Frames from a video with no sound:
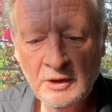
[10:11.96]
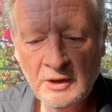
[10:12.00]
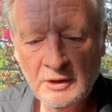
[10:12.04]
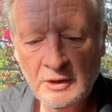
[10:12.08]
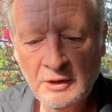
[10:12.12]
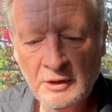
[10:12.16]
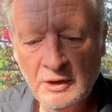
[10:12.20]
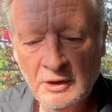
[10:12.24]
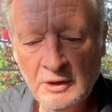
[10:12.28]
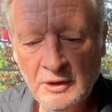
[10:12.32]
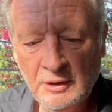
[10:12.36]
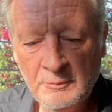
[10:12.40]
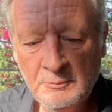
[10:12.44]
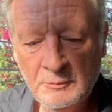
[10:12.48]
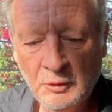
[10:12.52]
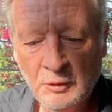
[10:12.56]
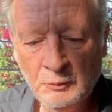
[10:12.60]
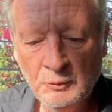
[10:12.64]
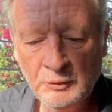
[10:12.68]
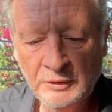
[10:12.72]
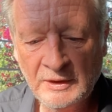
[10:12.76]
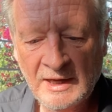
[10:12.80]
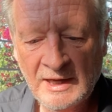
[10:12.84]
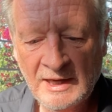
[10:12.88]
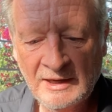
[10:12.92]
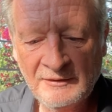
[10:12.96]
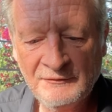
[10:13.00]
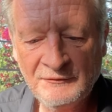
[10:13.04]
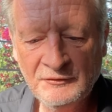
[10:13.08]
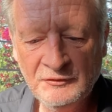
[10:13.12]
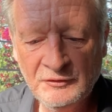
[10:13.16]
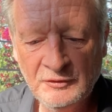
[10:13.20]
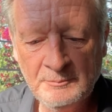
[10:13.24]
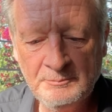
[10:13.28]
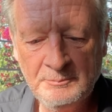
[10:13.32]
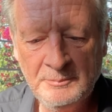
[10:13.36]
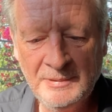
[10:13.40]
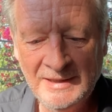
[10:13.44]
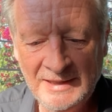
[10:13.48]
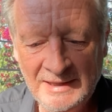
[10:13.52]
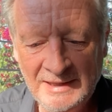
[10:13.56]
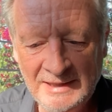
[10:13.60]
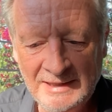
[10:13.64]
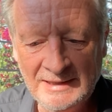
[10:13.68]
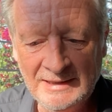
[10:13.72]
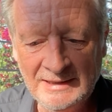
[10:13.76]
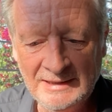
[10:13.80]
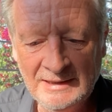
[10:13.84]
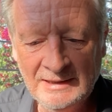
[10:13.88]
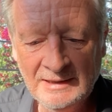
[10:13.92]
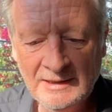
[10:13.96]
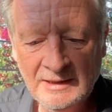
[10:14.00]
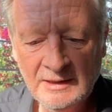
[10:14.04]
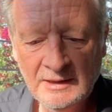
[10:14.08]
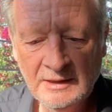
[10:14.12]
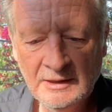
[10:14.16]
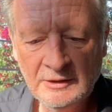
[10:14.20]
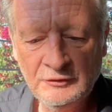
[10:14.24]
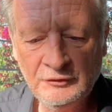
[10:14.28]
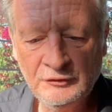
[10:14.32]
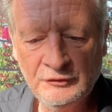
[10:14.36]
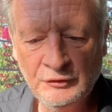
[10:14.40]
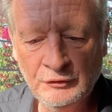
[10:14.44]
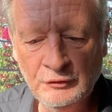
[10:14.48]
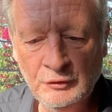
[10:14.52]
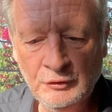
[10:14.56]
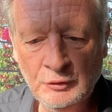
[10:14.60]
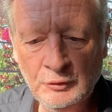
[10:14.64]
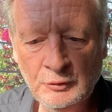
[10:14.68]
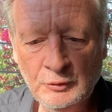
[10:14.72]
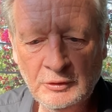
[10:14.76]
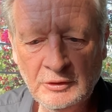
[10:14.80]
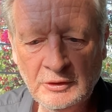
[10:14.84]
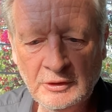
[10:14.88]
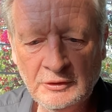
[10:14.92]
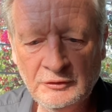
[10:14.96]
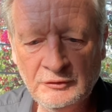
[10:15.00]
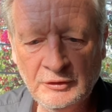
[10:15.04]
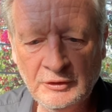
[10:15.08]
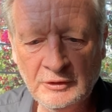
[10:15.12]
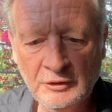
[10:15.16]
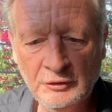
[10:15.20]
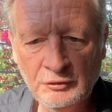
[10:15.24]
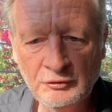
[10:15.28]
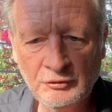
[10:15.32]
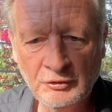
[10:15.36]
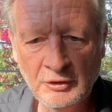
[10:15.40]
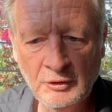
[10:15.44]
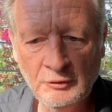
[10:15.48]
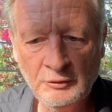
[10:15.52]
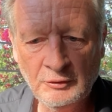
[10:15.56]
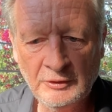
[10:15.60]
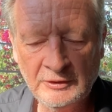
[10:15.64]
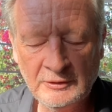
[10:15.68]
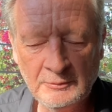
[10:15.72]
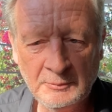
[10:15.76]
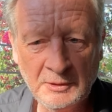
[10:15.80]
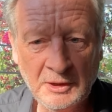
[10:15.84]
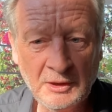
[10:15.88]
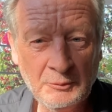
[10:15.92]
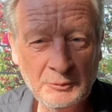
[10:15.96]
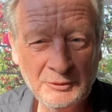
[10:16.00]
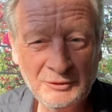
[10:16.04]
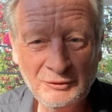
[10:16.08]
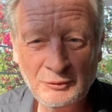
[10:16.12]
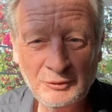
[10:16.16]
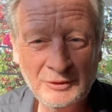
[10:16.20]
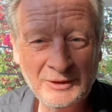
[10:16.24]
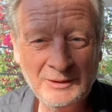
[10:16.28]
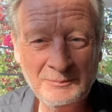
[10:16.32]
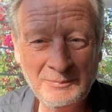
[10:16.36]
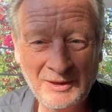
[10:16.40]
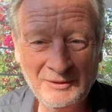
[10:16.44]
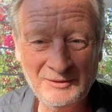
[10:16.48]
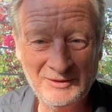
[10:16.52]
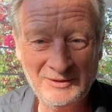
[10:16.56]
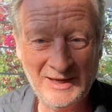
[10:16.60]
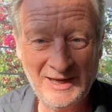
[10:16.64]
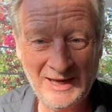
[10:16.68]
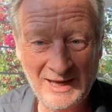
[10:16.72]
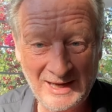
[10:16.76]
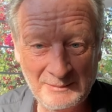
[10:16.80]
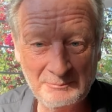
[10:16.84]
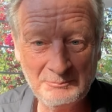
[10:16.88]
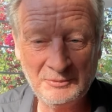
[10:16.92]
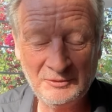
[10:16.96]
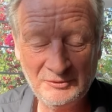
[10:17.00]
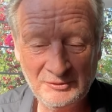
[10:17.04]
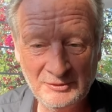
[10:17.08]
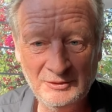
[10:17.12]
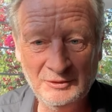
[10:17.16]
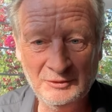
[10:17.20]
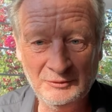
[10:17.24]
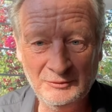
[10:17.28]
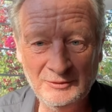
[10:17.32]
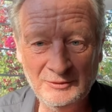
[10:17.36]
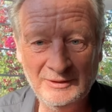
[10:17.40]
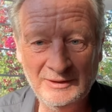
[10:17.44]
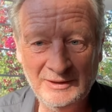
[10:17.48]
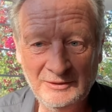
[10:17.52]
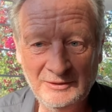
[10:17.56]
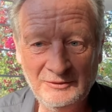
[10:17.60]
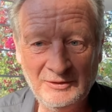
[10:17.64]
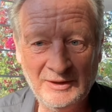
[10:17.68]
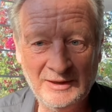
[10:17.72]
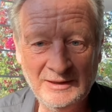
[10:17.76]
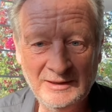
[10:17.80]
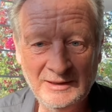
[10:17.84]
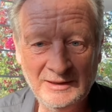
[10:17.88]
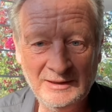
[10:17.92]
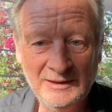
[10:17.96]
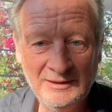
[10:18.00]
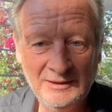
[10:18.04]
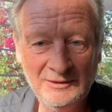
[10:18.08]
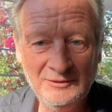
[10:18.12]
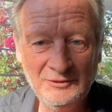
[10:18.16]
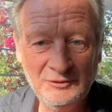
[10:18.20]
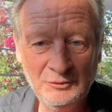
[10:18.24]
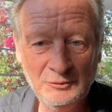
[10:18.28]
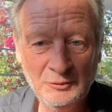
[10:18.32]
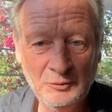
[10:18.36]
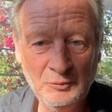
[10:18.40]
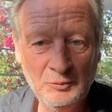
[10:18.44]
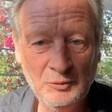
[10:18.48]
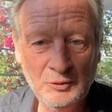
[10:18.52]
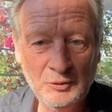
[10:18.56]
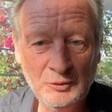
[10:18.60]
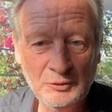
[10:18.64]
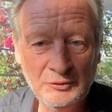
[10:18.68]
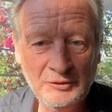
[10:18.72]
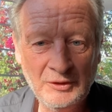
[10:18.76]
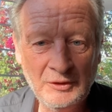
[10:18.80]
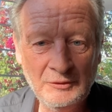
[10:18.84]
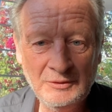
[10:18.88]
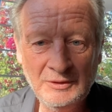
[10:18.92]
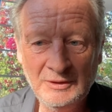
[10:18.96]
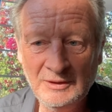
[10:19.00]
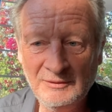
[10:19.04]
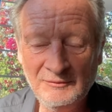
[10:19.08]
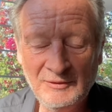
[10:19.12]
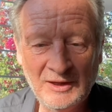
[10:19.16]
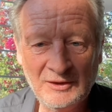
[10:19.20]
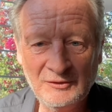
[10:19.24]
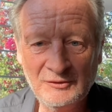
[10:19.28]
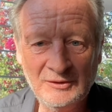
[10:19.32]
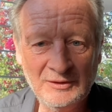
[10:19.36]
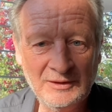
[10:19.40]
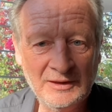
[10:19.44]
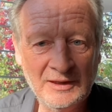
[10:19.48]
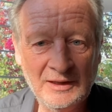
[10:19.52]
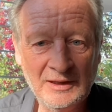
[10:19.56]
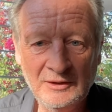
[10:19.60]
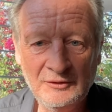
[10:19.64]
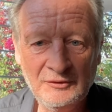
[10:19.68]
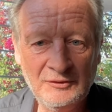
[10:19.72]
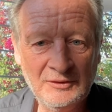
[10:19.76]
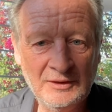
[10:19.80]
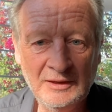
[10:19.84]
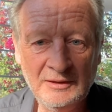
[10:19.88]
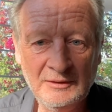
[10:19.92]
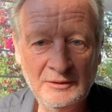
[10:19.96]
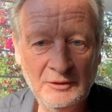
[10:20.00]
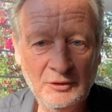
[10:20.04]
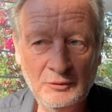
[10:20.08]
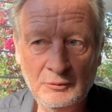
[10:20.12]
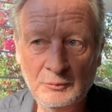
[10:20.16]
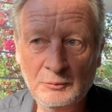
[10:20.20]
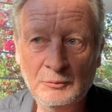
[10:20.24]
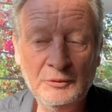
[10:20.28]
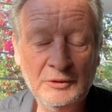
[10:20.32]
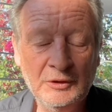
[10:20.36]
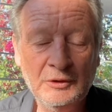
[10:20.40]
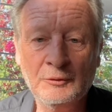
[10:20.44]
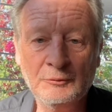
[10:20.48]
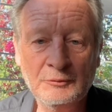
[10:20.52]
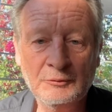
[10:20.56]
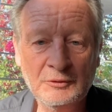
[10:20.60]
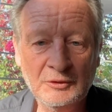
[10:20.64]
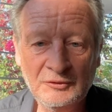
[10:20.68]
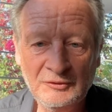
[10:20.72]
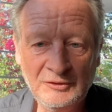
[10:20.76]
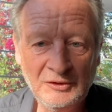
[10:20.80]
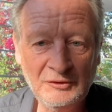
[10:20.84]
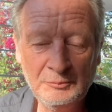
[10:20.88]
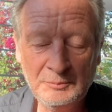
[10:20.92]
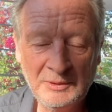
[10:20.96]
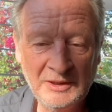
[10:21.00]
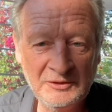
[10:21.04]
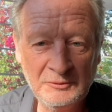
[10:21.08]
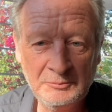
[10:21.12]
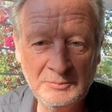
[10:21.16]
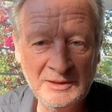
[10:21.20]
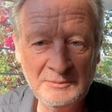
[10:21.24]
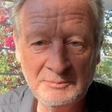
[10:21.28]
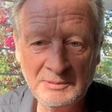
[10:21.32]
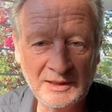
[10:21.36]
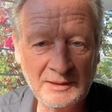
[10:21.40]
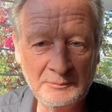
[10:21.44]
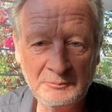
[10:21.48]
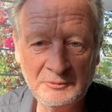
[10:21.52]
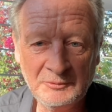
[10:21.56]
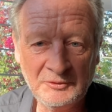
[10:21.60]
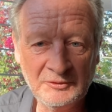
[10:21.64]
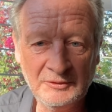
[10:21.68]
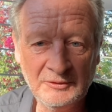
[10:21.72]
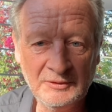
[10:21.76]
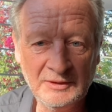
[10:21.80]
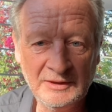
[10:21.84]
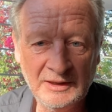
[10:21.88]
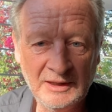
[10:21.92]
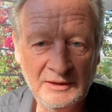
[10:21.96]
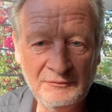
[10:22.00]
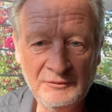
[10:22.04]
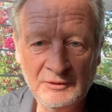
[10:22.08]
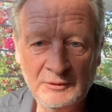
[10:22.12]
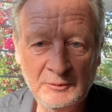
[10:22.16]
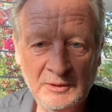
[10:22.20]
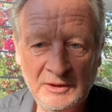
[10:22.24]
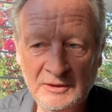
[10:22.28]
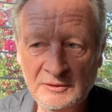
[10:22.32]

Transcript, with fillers: um, would have to be to to control it? I mean, are we talking about absolutely taking it into a war zone? And if that's the case, then you know, there's displaced people absolutely everywhere.